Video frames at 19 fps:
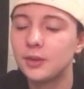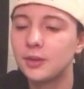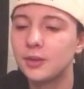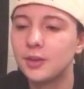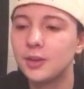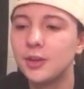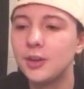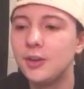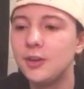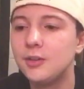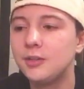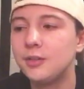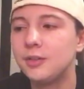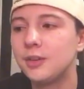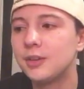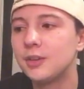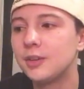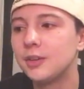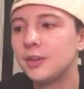you know,
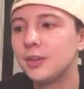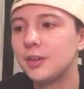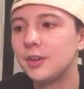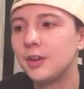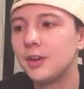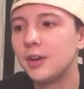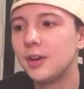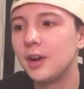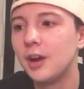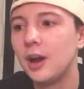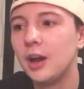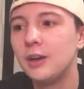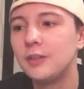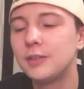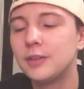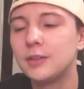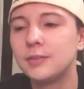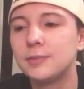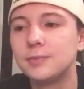I
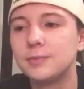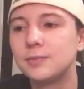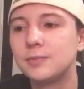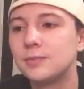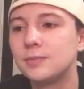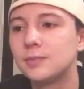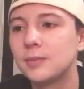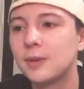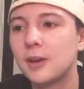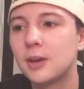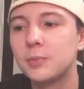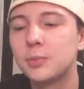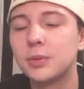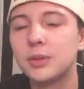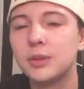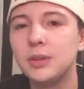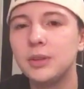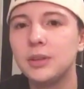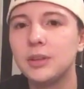have a
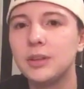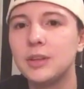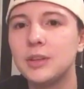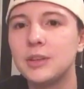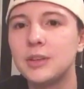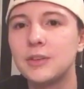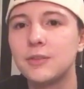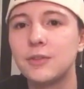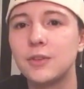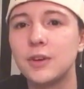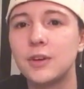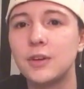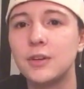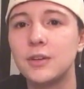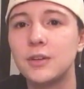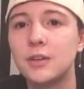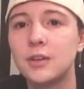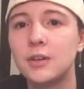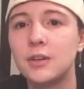completely
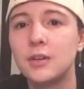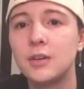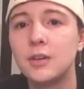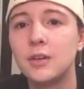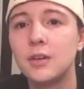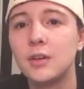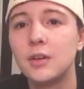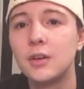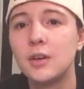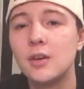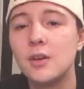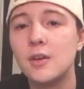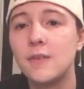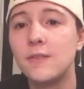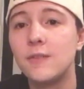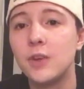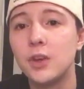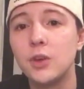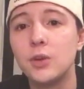different
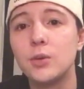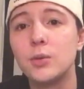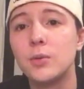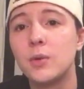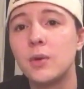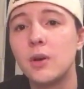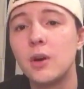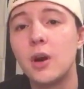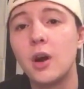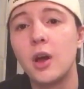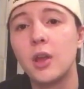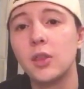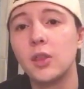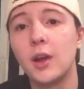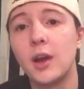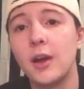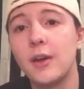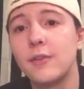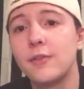view on
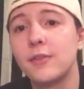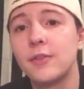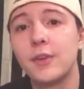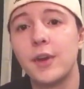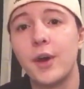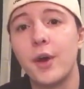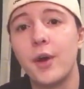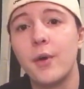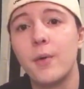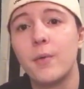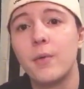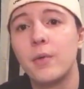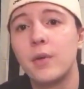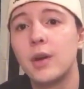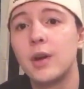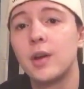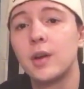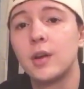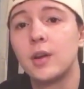life now,
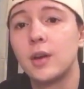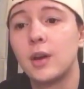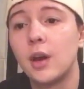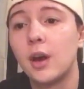and